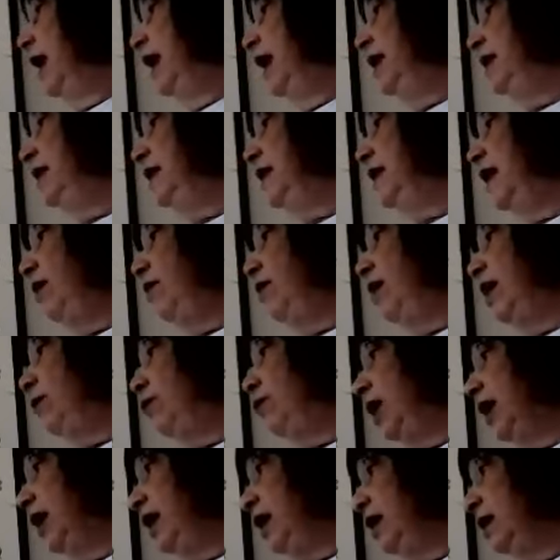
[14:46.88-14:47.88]
And now I
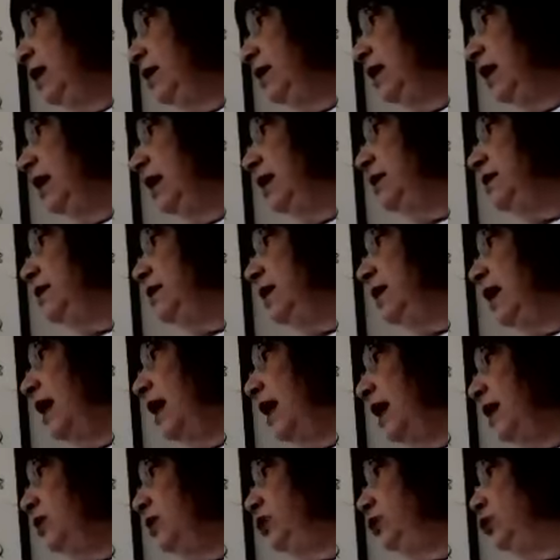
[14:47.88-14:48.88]
recognize that
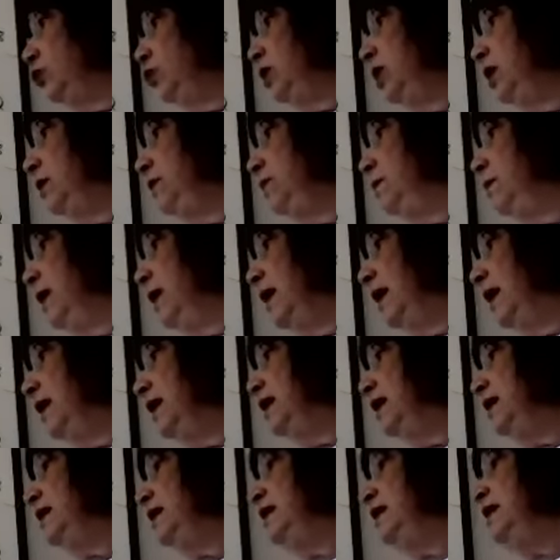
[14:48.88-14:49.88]
x squared
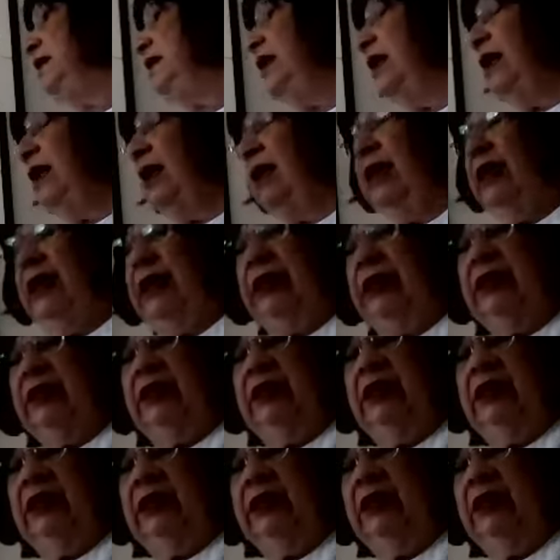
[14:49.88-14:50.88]
minus 9
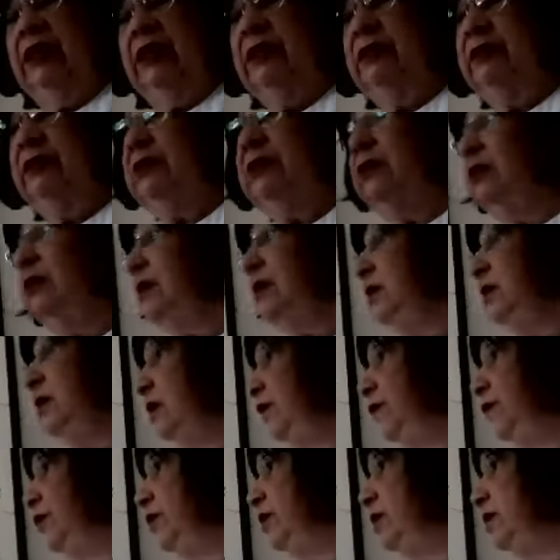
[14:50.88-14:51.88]
is the
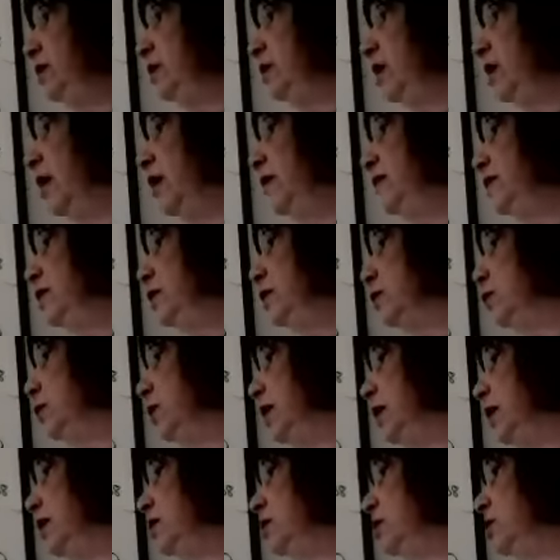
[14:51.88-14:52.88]
difference of
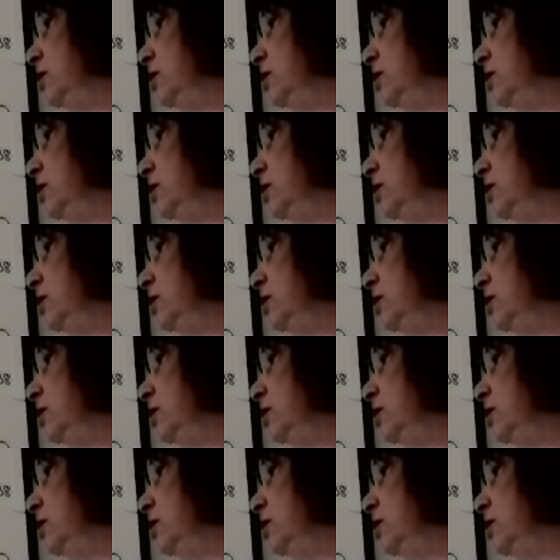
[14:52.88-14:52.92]
squared.